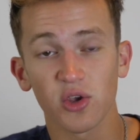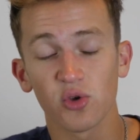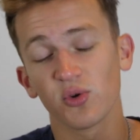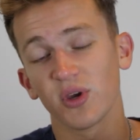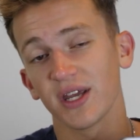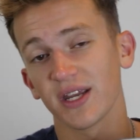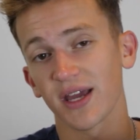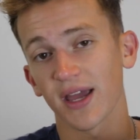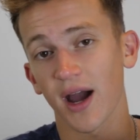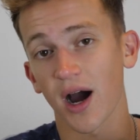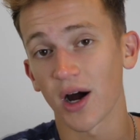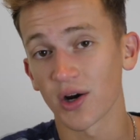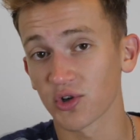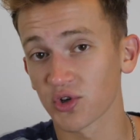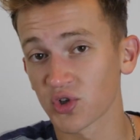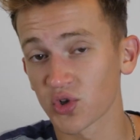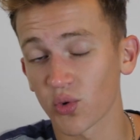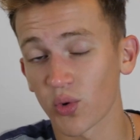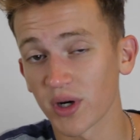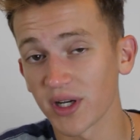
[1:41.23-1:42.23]
you get
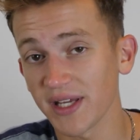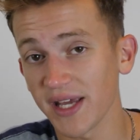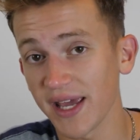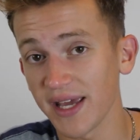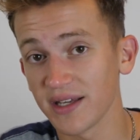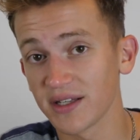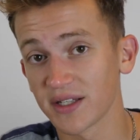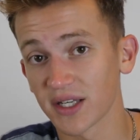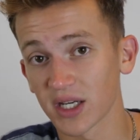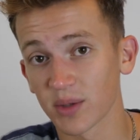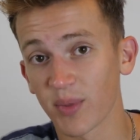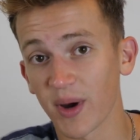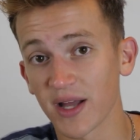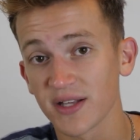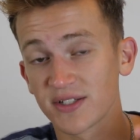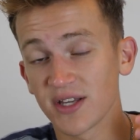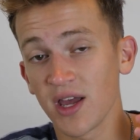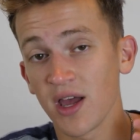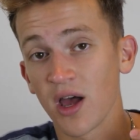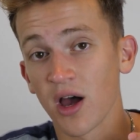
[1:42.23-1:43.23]
128
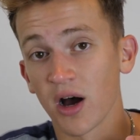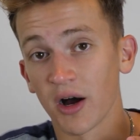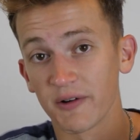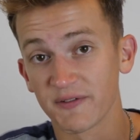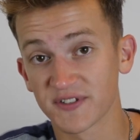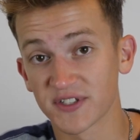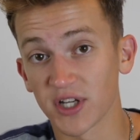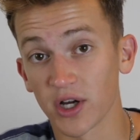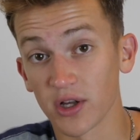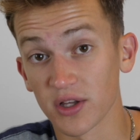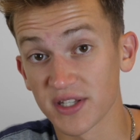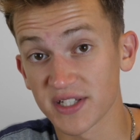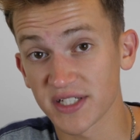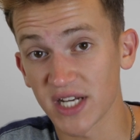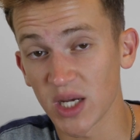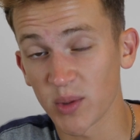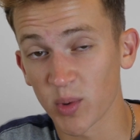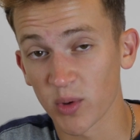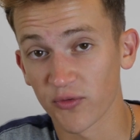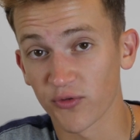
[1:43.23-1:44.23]
gigabytes of solid
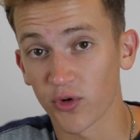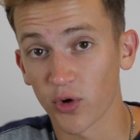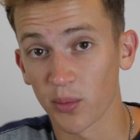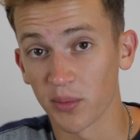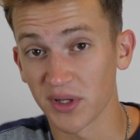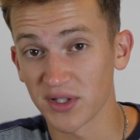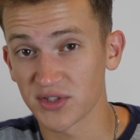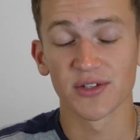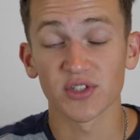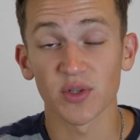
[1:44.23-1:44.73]
state performance.